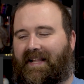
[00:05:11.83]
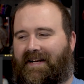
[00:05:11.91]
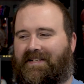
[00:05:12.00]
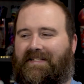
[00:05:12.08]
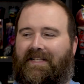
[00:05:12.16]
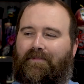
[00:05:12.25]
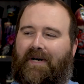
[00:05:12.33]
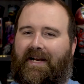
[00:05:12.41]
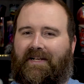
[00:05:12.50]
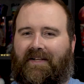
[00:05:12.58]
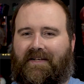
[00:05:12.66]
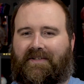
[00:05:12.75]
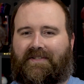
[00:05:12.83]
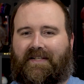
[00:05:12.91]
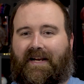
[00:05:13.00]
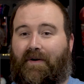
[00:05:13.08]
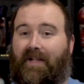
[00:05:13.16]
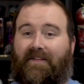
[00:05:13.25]
They just see the body collectors, and
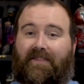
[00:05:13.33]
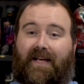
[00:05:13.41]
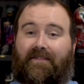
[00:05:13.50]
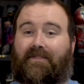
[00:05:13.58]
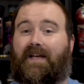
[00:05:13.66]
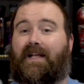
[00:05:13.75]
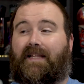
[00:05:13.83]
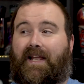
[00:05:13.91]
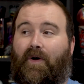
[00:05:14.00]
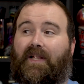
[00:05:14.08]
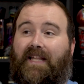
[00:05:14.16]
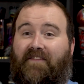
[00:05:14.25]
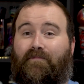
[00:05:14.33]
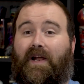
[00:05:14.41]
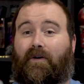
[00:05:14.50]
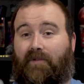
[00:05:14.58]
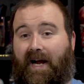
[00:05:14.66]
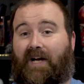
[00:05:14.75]
they know that they've
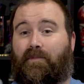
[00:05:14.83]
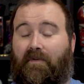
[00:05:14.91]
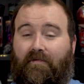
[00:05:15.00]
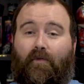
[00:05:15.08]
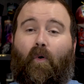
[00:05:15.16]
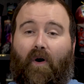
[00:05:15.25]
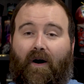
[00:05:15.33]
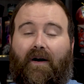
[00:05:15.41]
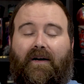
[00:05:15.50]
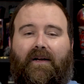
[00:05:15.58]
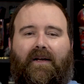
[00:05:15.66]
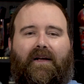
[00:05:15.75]
been around before,